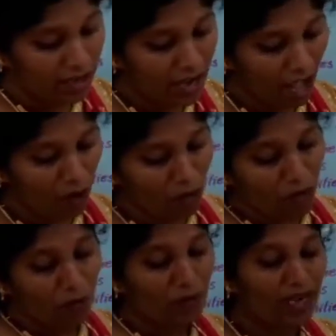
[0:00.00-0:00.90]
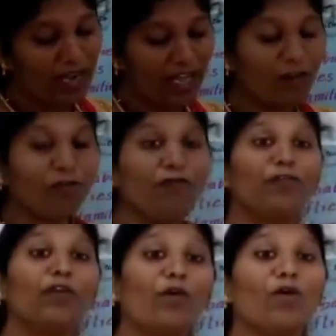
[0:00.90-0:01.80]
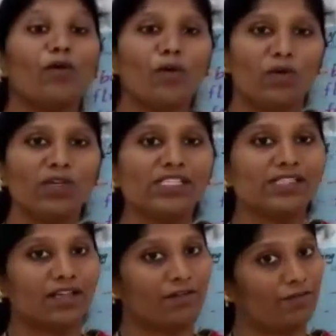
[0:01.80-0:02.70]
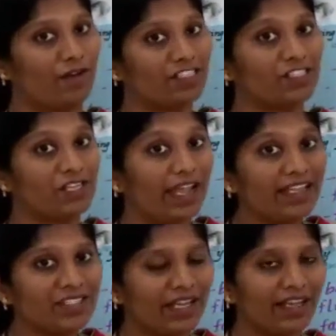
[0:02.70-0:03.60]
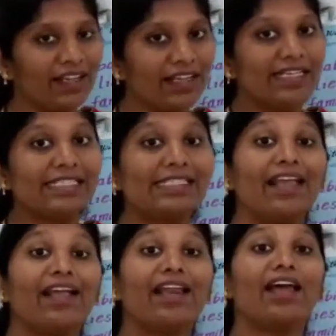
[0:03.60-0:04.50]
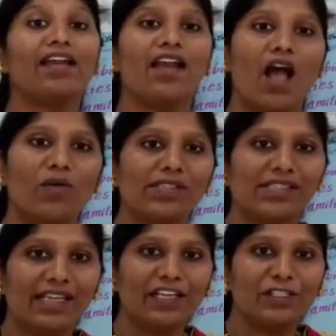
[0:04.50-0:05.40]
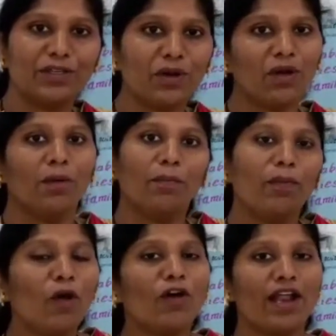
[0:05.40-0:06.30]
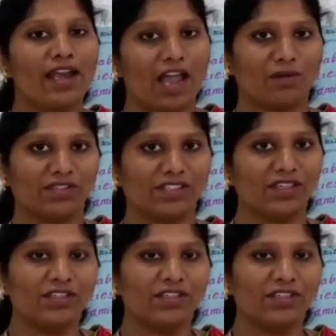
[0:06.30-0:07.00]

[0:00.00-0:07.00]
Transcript: Now we'll learn few rules for changing singular nouns into plural nouns.